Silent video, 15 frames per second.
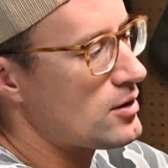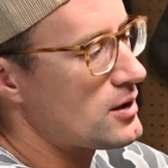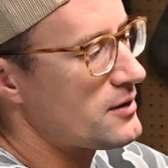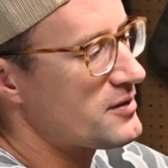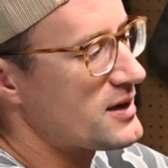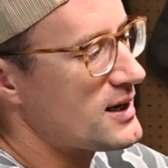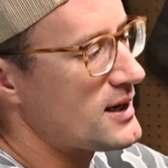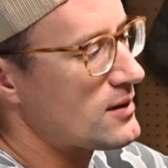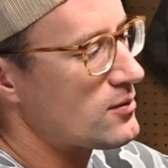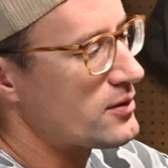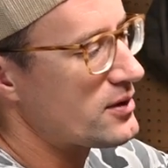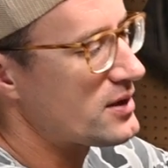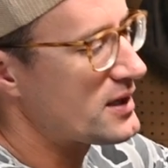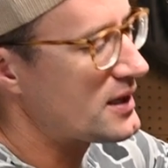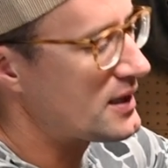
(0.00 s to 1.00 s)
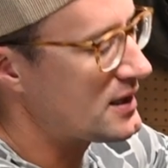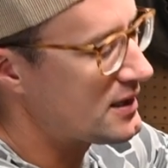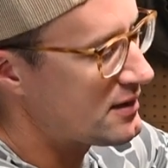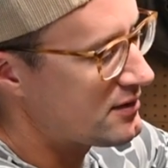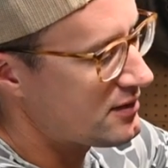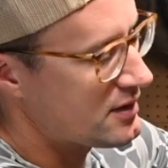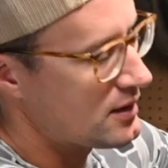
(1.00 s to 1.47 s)
all I've got really
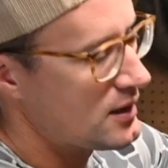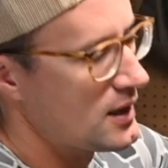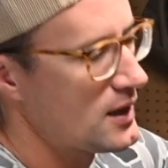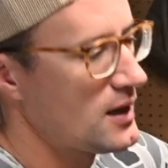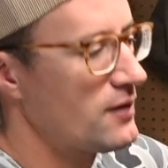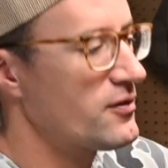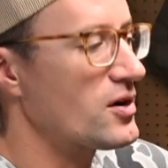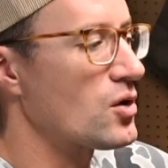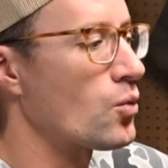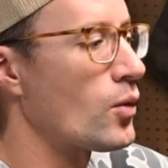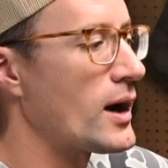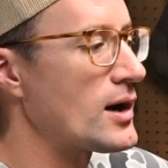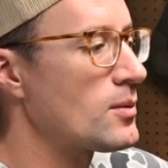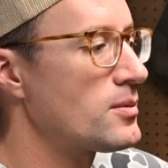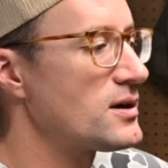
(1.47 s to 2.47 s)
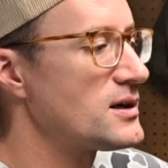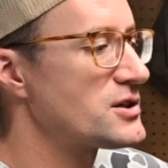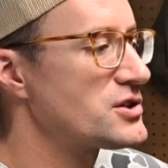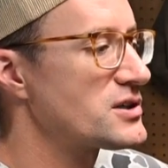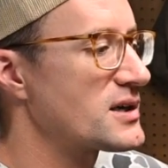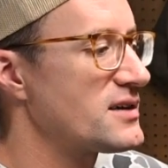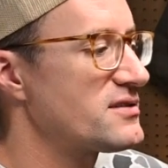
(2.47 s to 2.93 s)
is got a wire
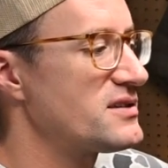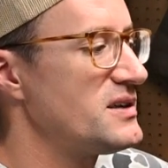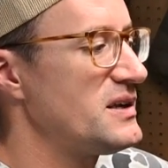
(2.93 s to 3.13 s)
brush in case I